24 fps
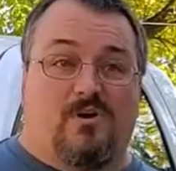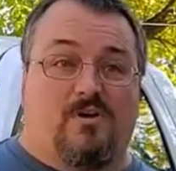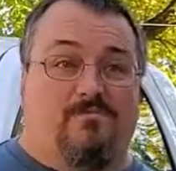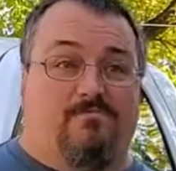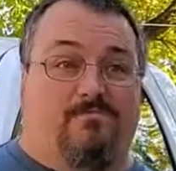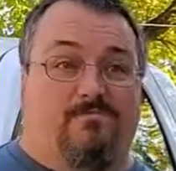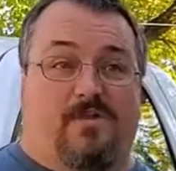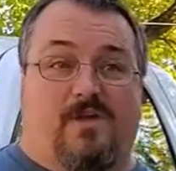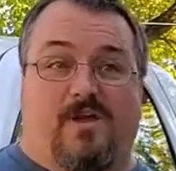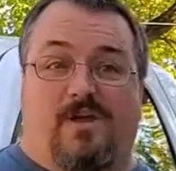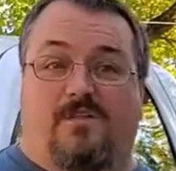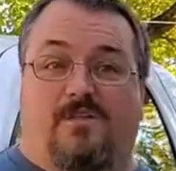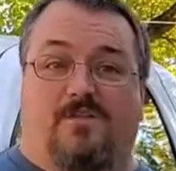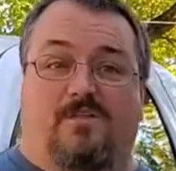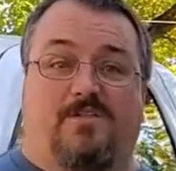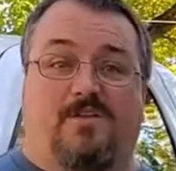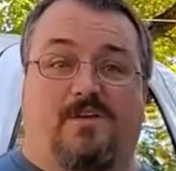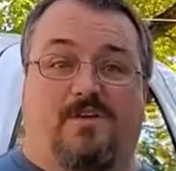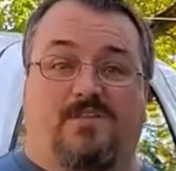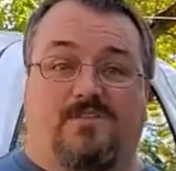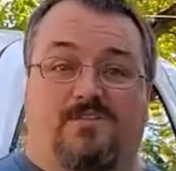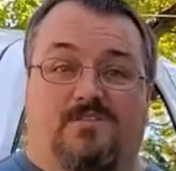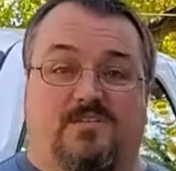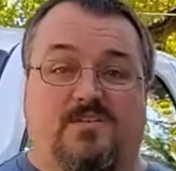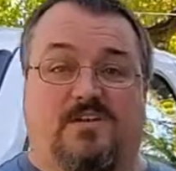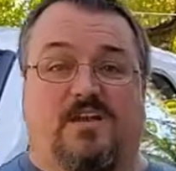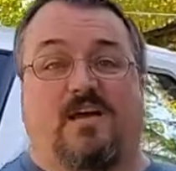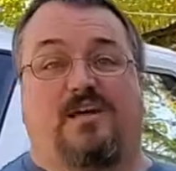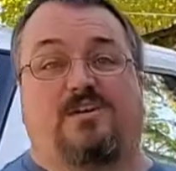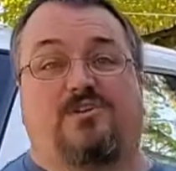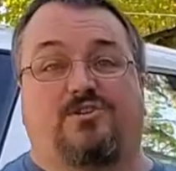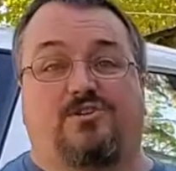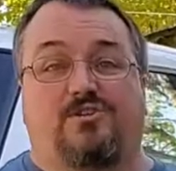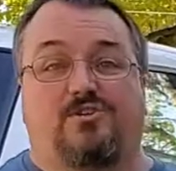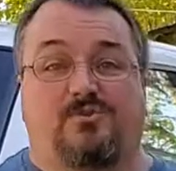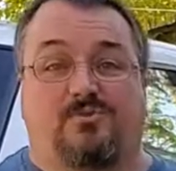the other things that I
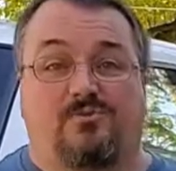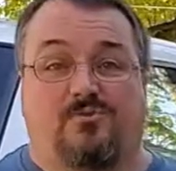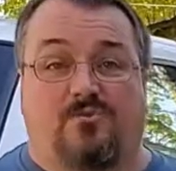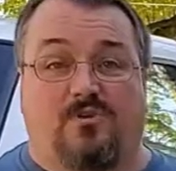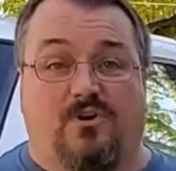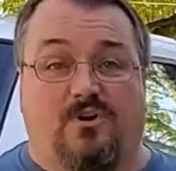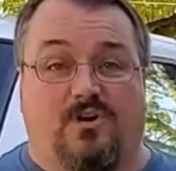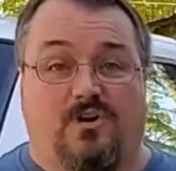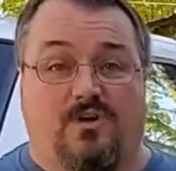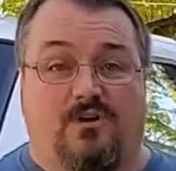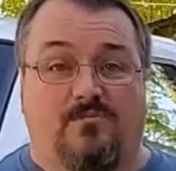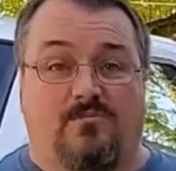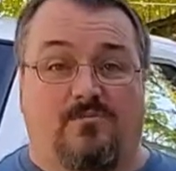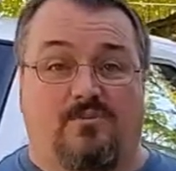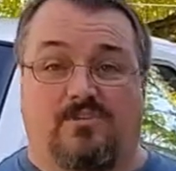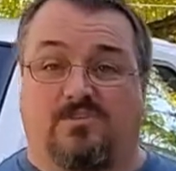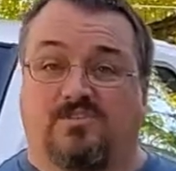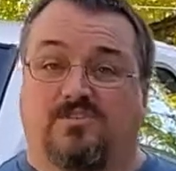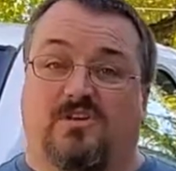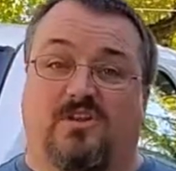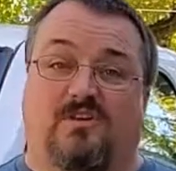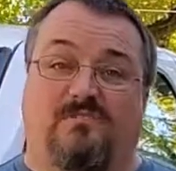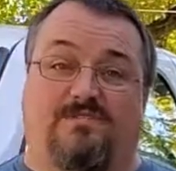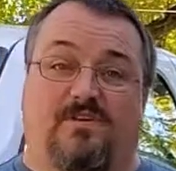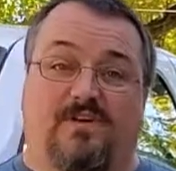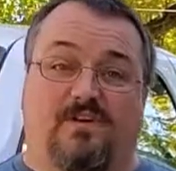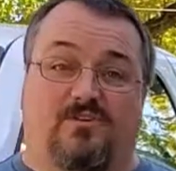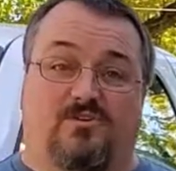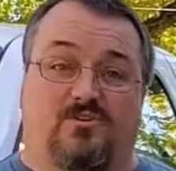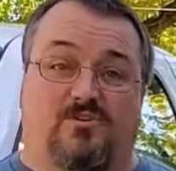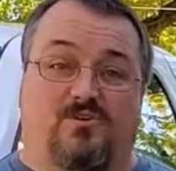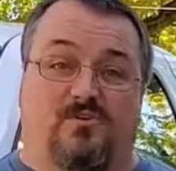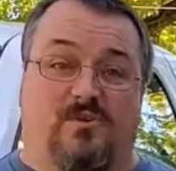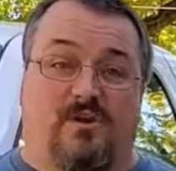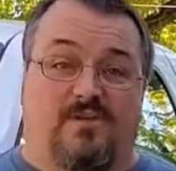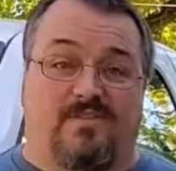do, the stuff I do
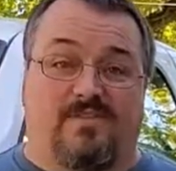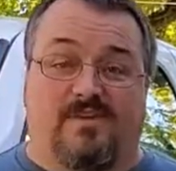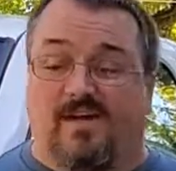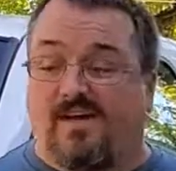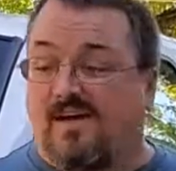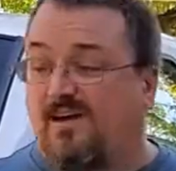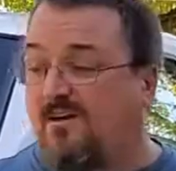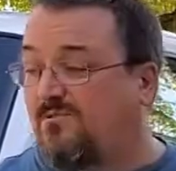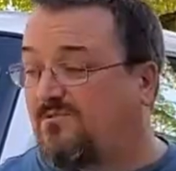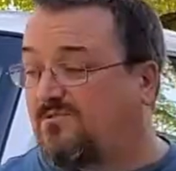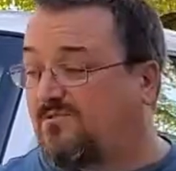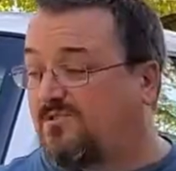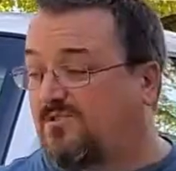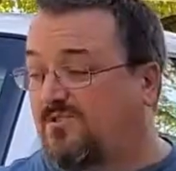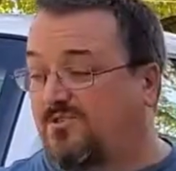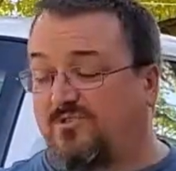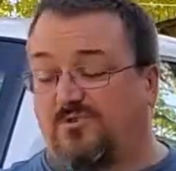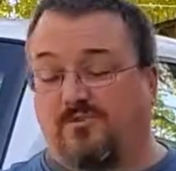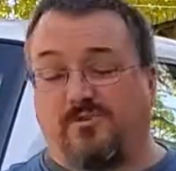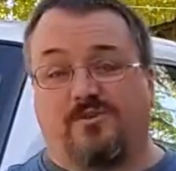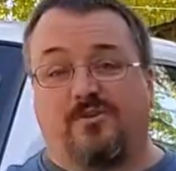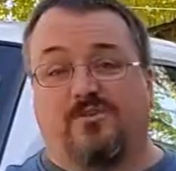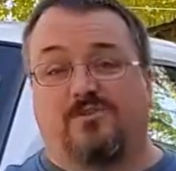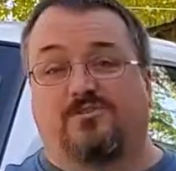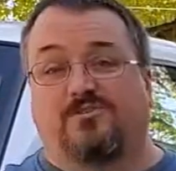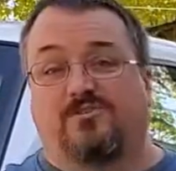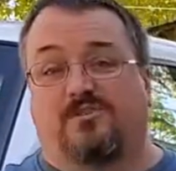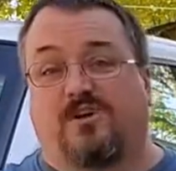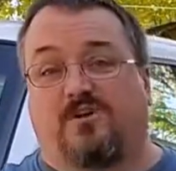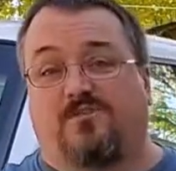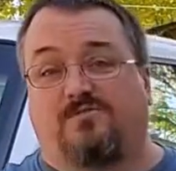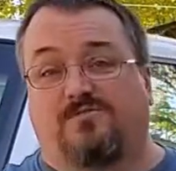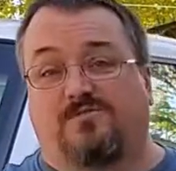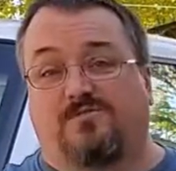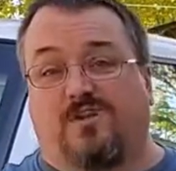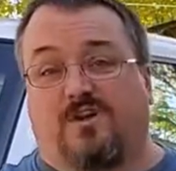around the house, the
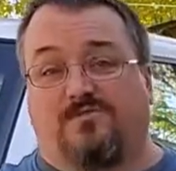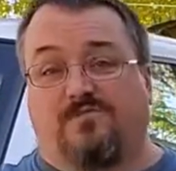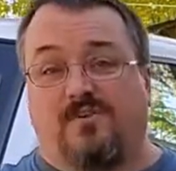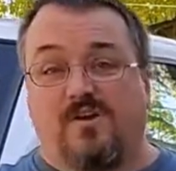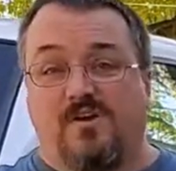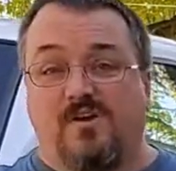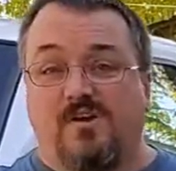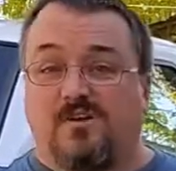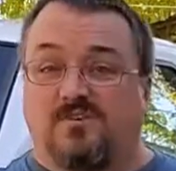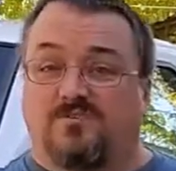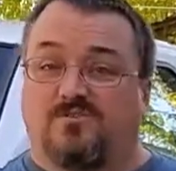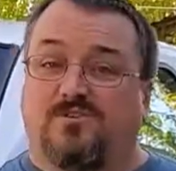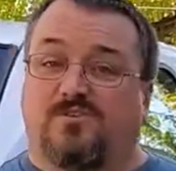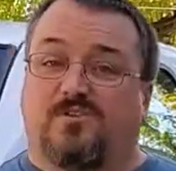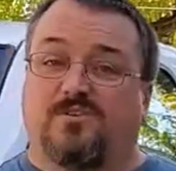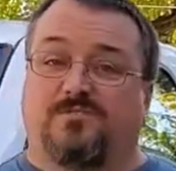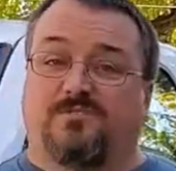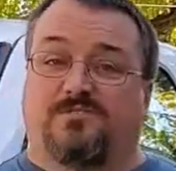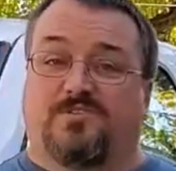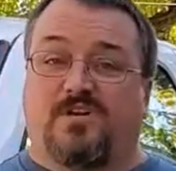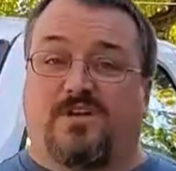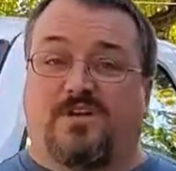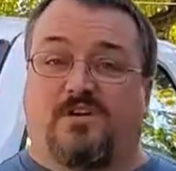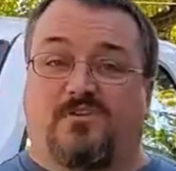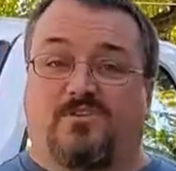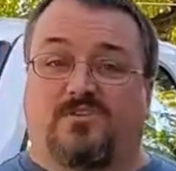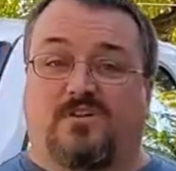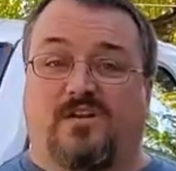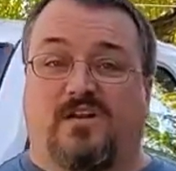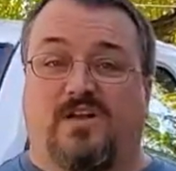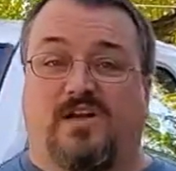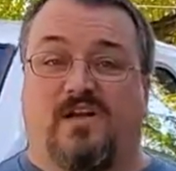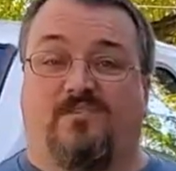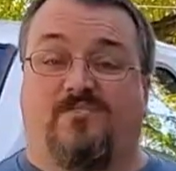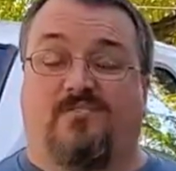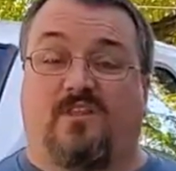do-it-yourself stuff. So this channel is going
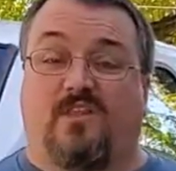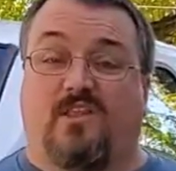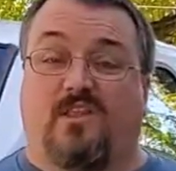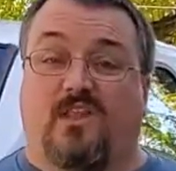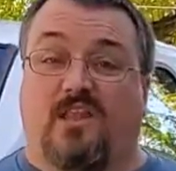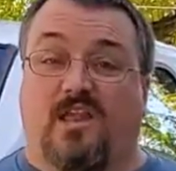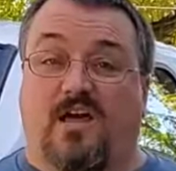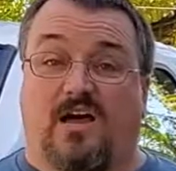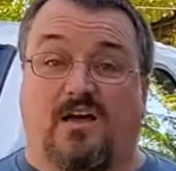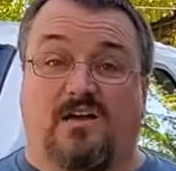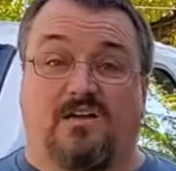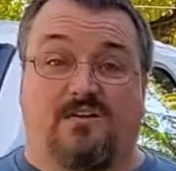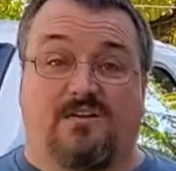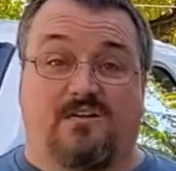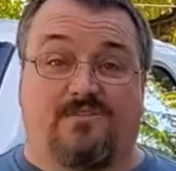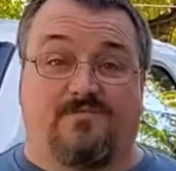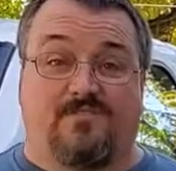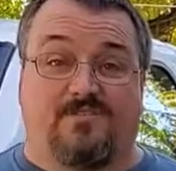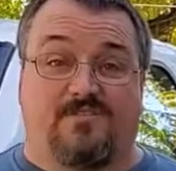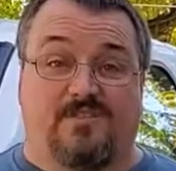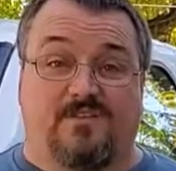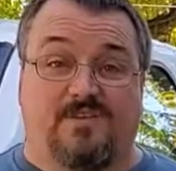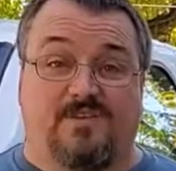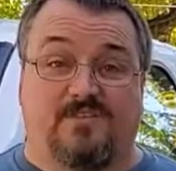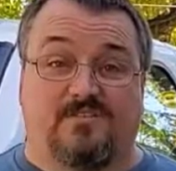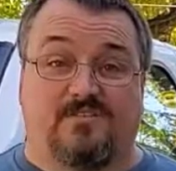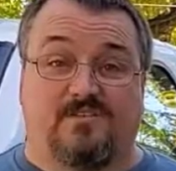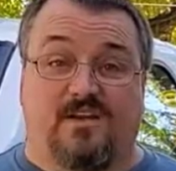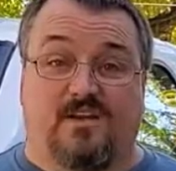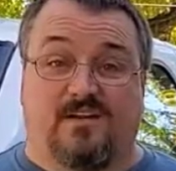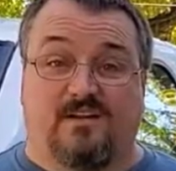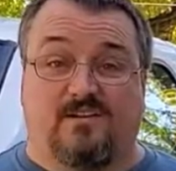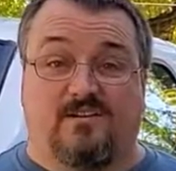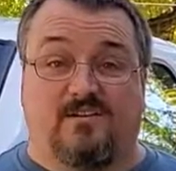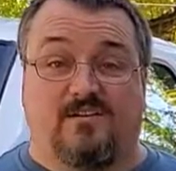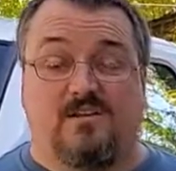to have a lot of different things
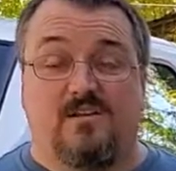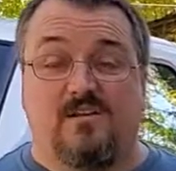on it.